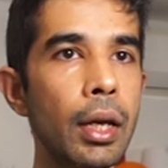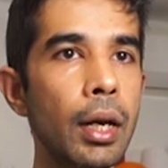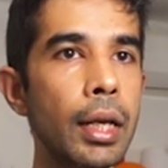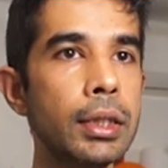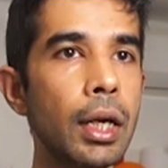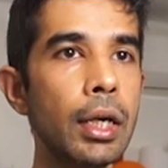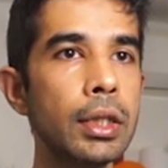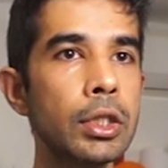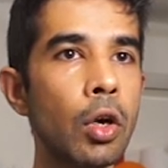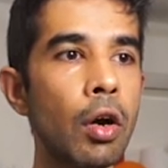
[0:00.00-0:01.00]
Let's turn
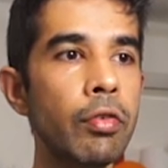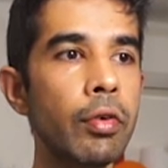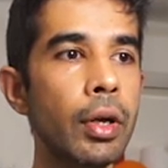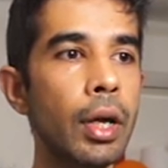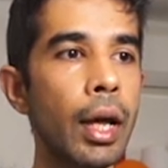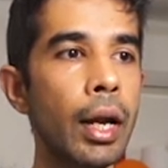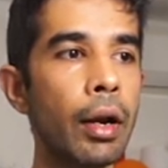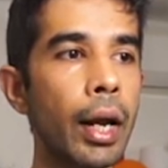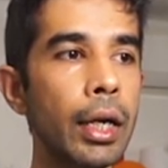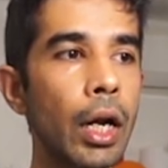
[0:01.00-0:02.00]
this off. And
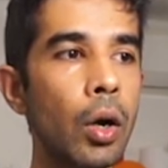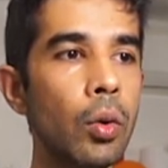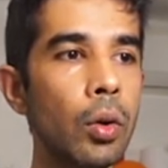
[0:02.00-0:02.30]
right now,